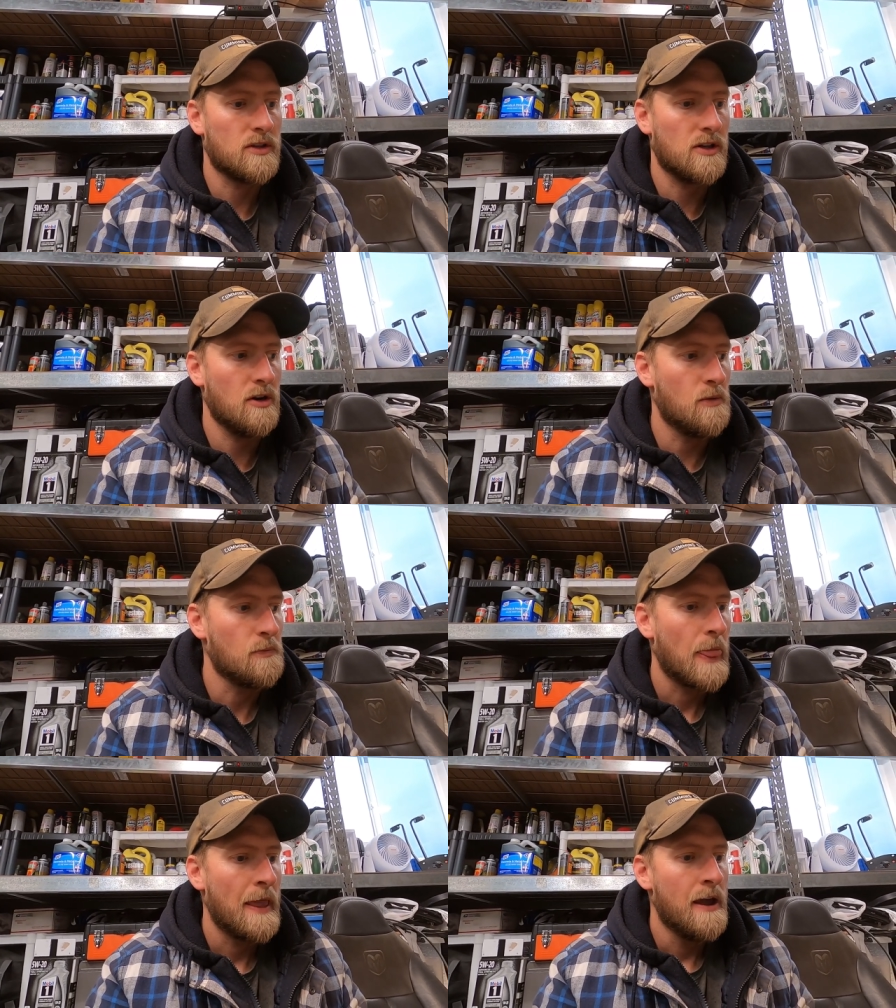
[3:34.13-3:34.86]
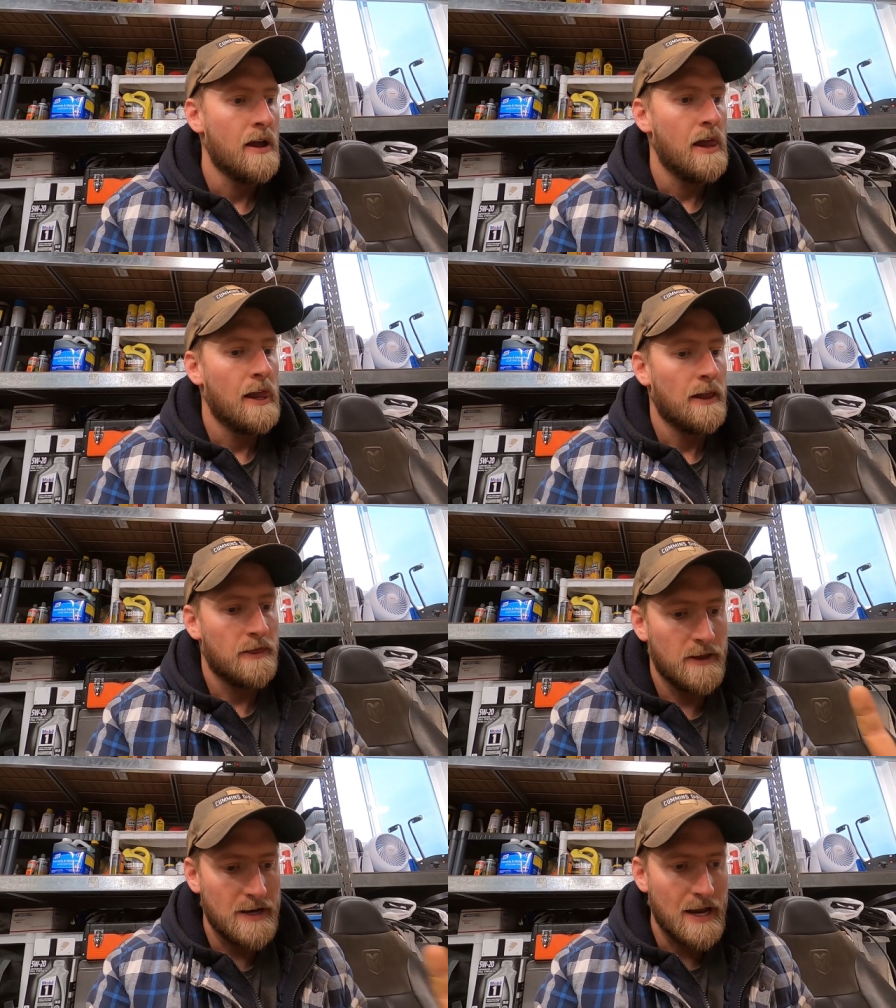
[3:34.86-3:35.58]
So
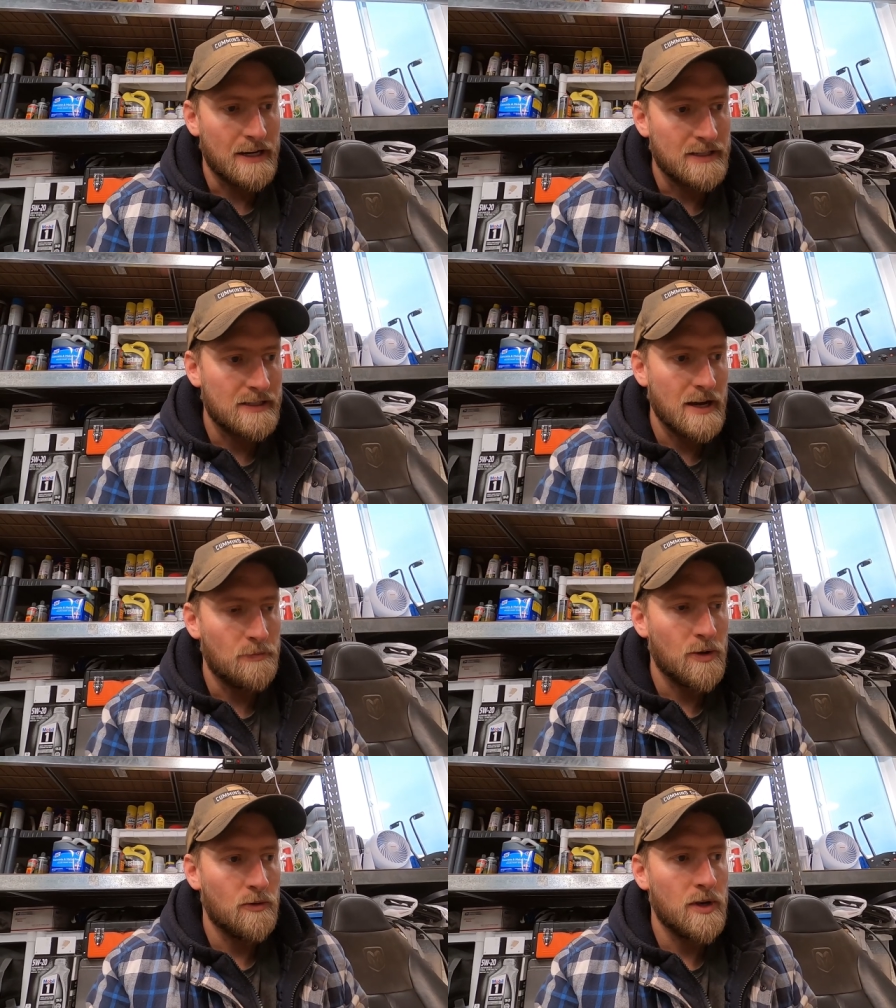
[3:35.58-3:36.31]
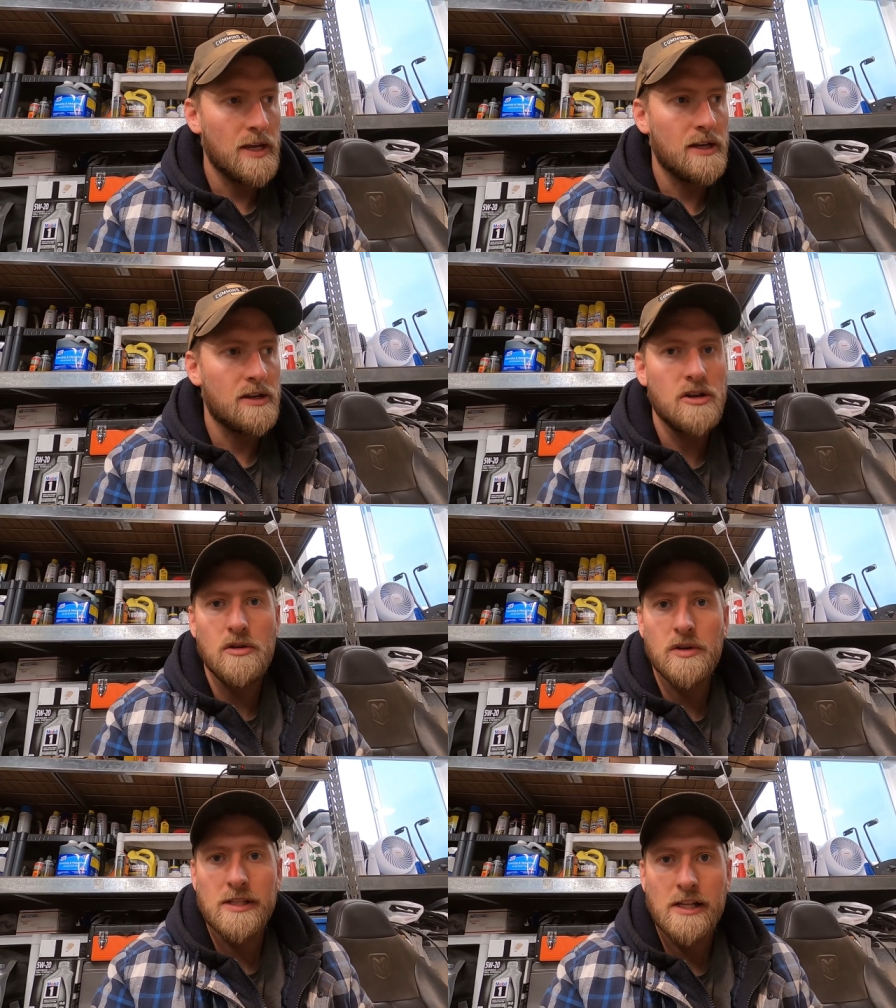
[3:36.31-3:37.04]
the next step that we need to
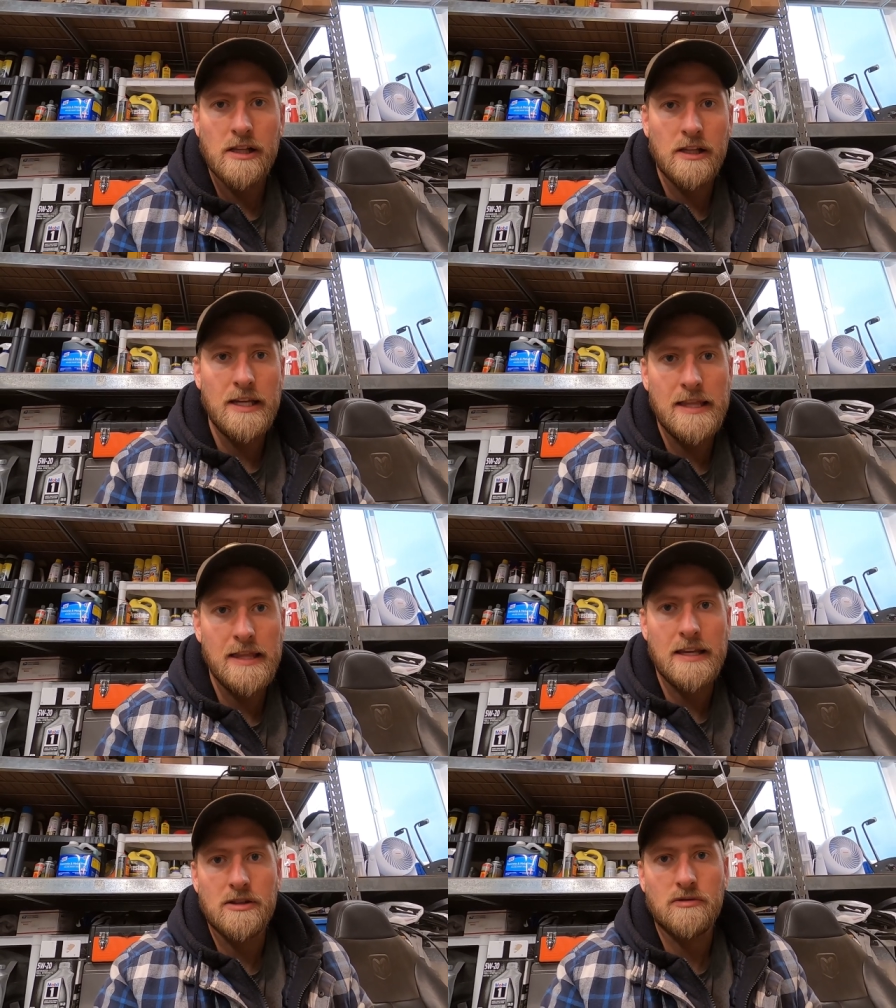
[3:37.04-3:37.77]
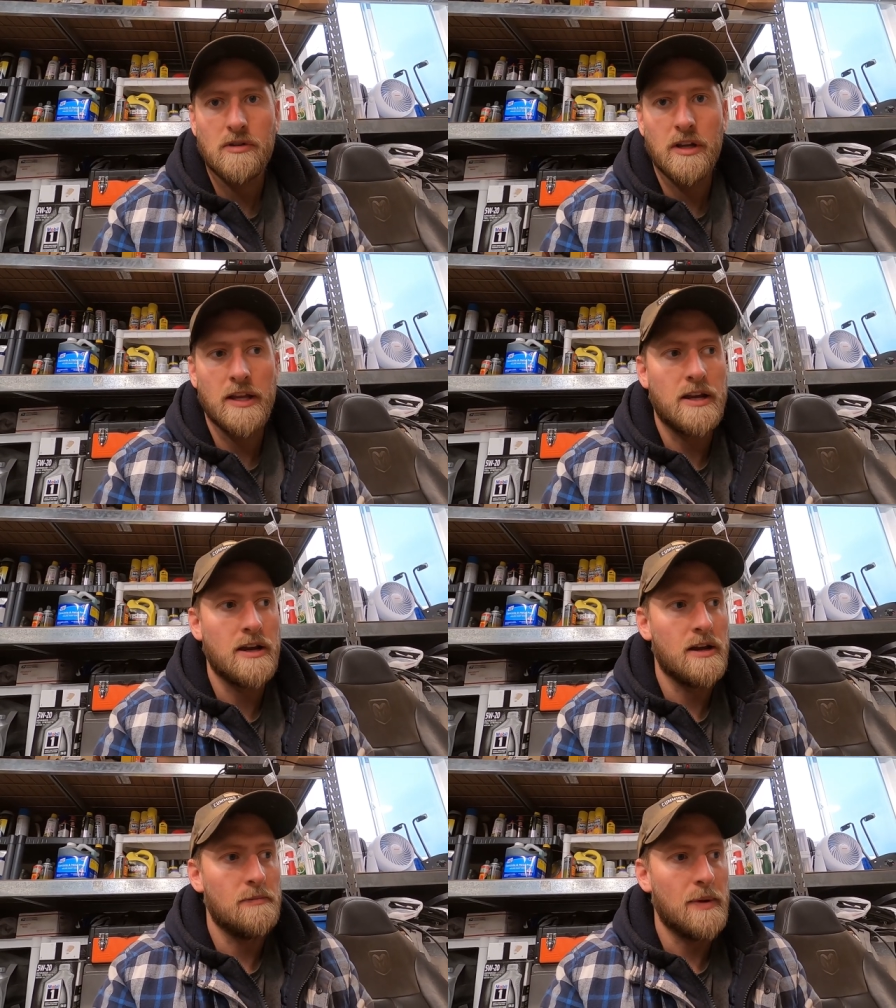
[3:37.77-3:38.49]
do is clean these really
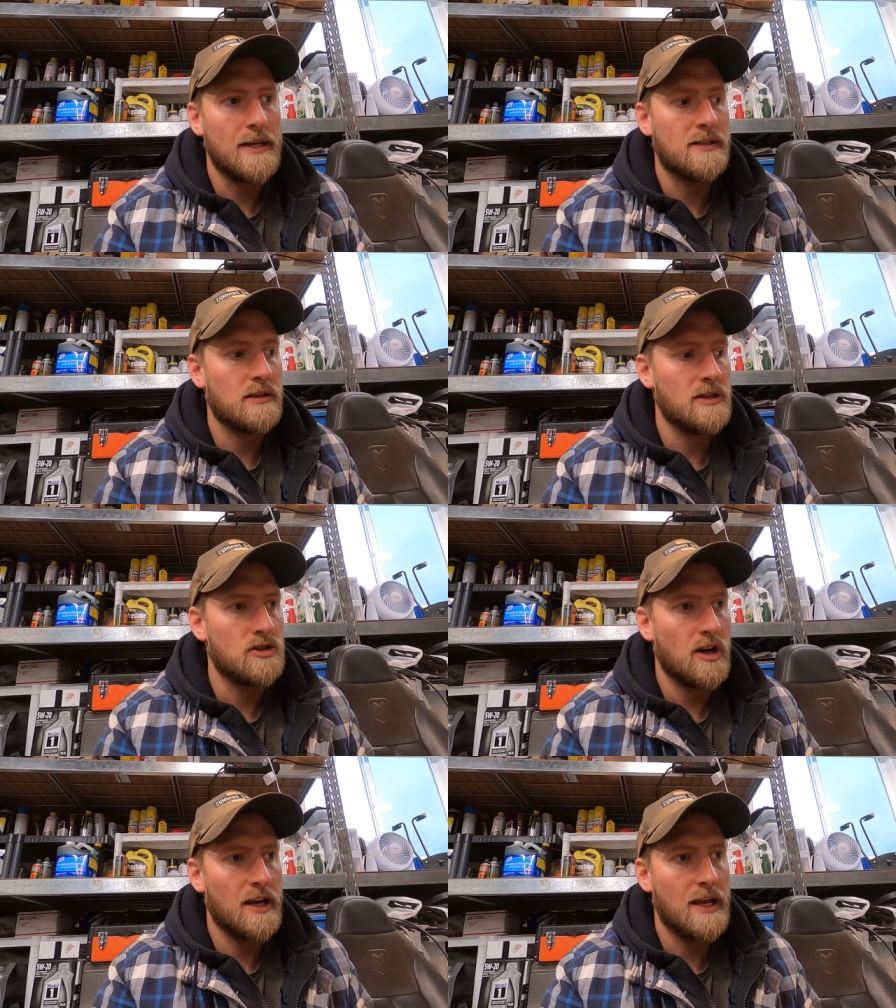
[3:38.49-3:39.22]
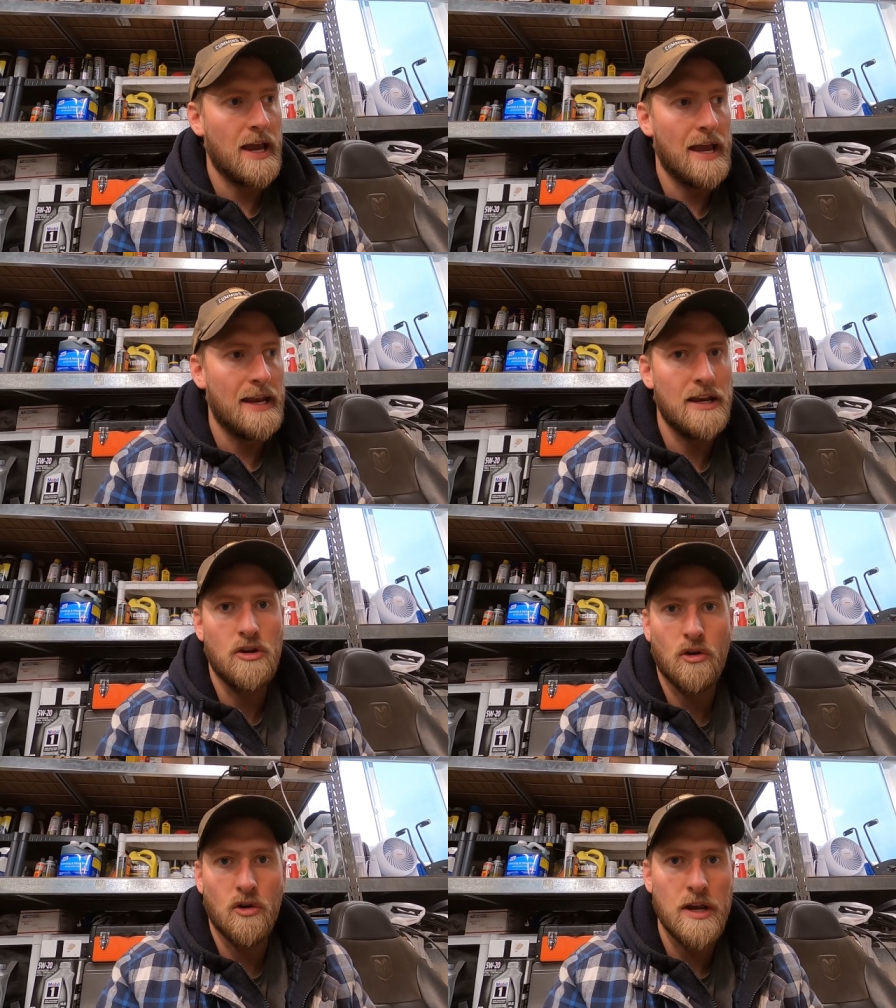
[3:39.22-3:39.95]
good. Basically try and get
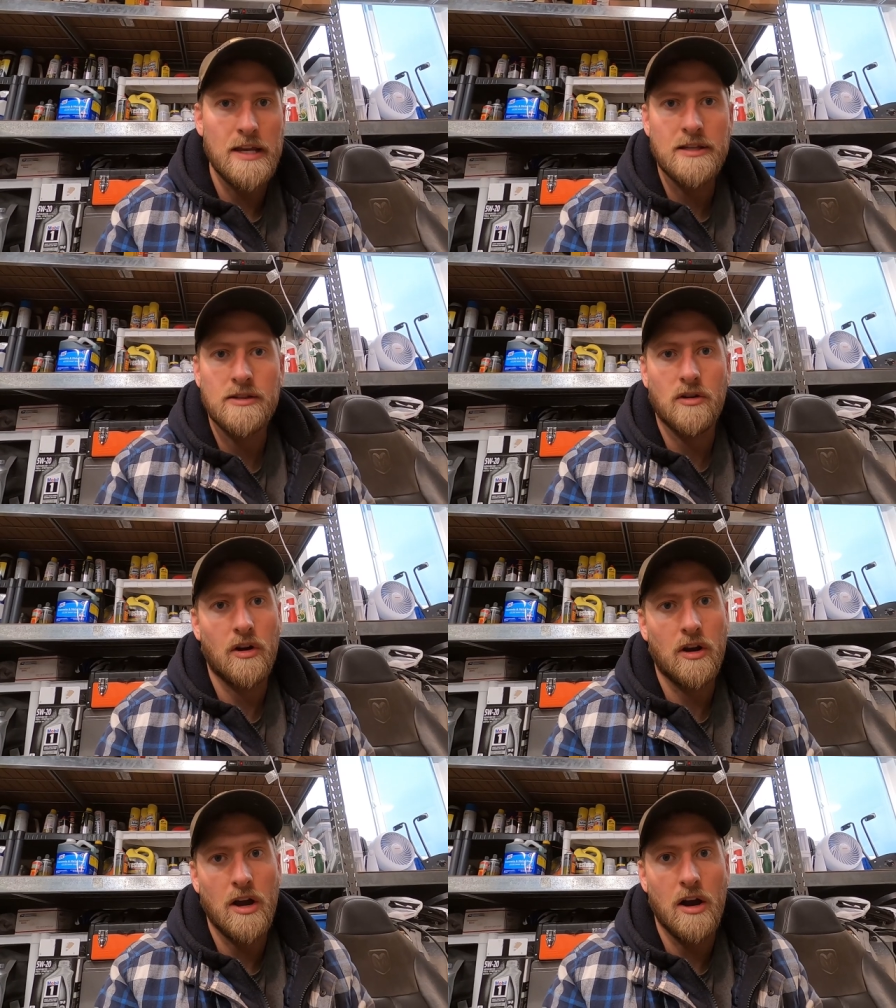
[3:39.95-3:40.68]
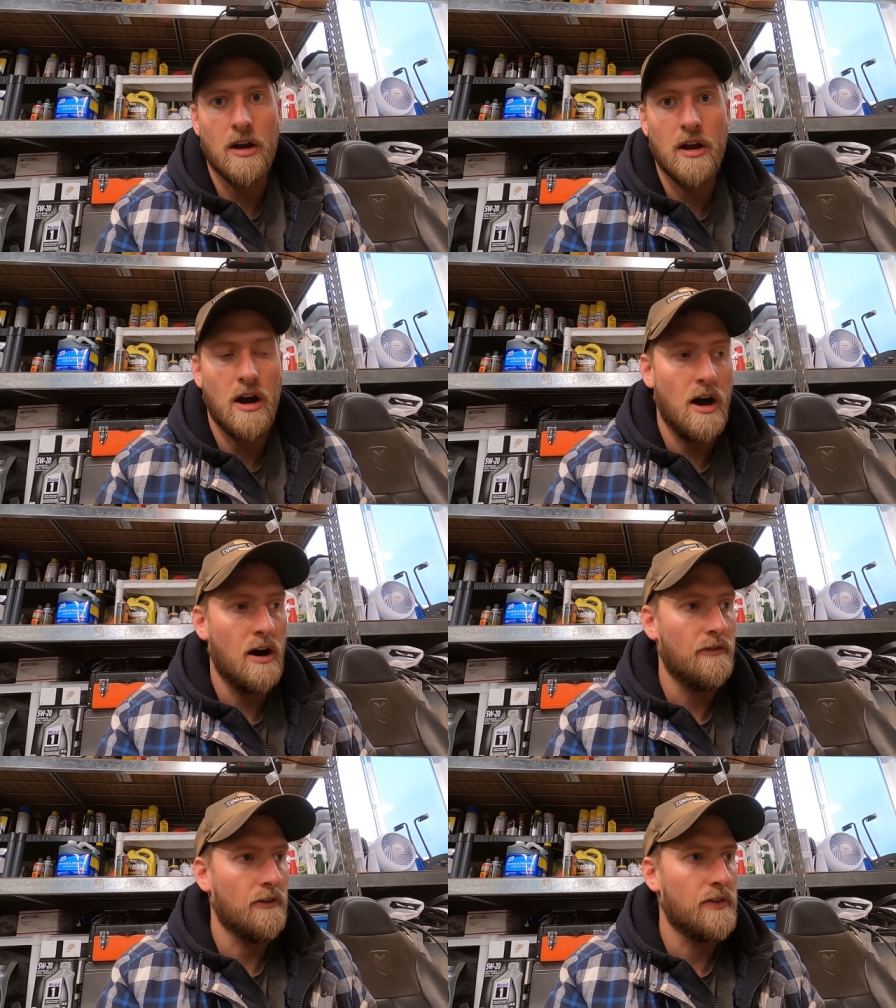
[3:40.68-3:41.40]
any grease or gunk
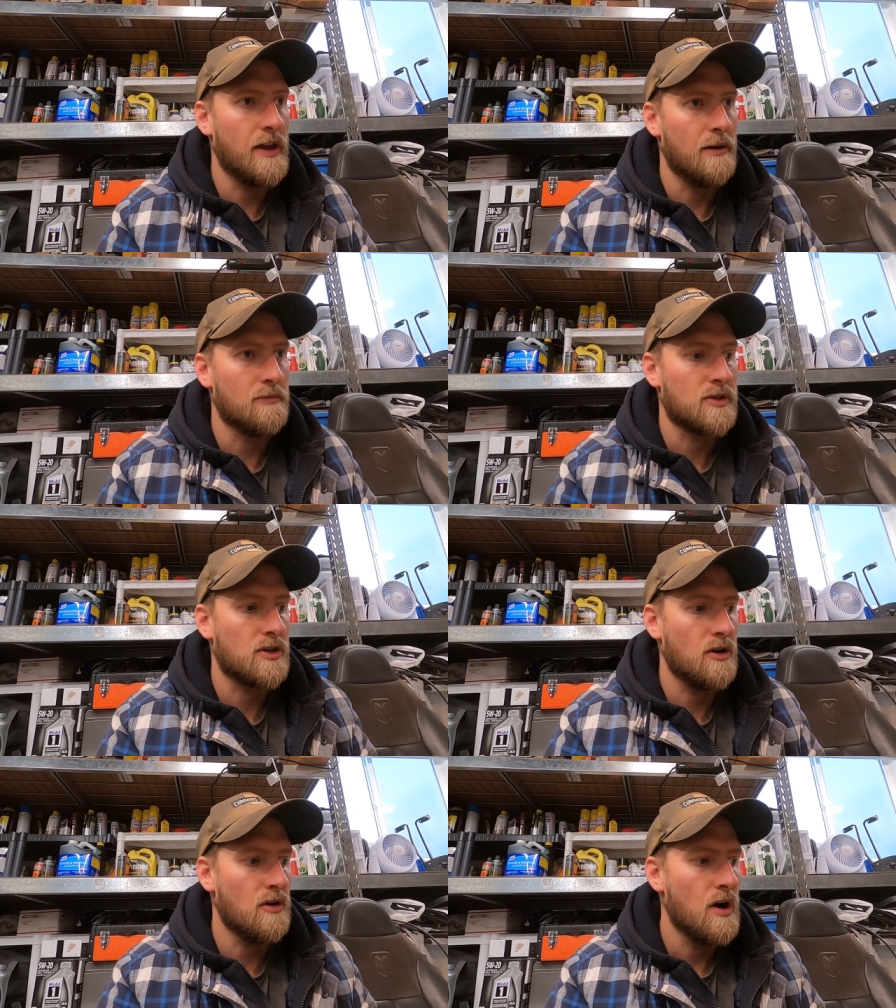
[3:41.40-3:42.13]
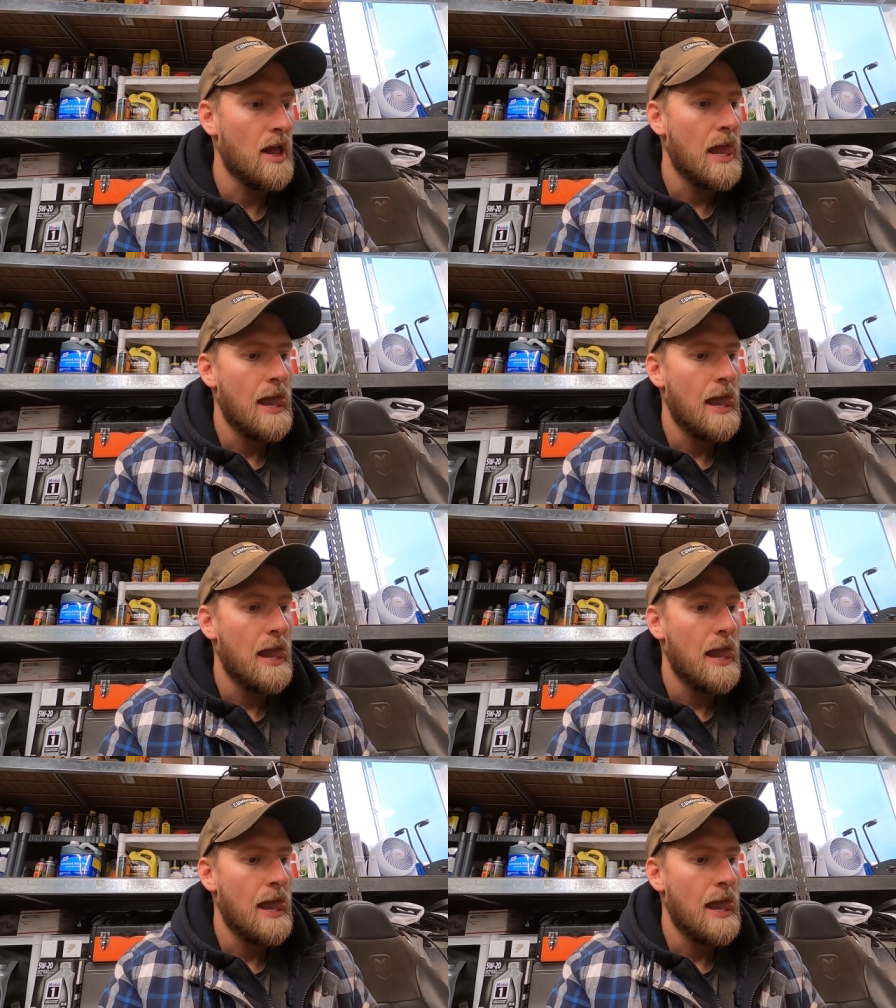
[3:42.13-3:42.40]
off of them. So